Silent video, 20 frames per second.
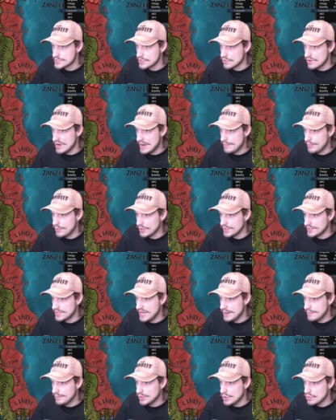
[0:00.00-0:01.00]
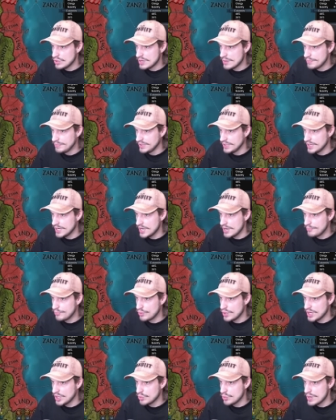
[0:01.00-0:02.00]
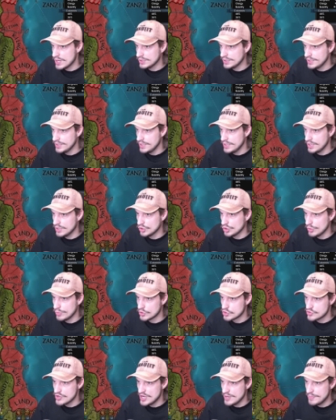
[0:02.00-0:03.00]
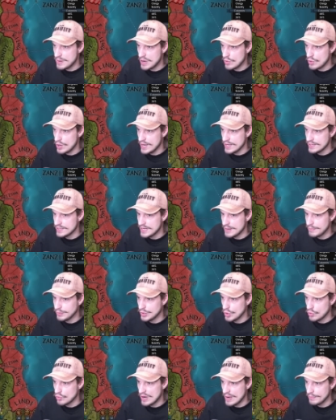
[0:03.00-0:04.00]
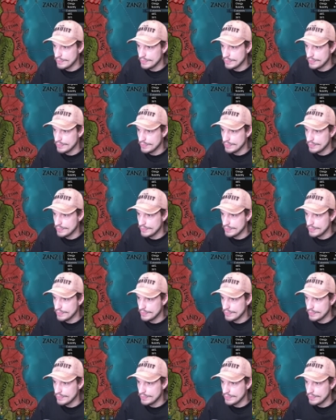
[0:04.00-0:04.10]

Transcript: a wrap on Diplo. Completed it pretty quickly. Global trade power and Diplo rep.